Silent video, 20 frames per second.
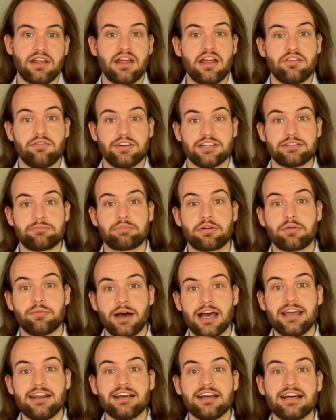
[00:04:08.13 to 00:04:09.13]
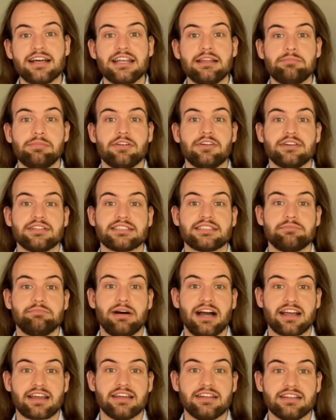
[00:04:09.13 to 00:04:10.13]
When the provider undeploys the
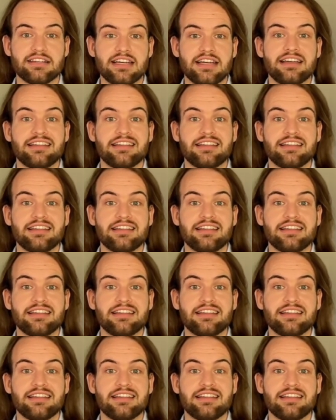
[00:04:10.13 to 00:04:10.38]
bucket,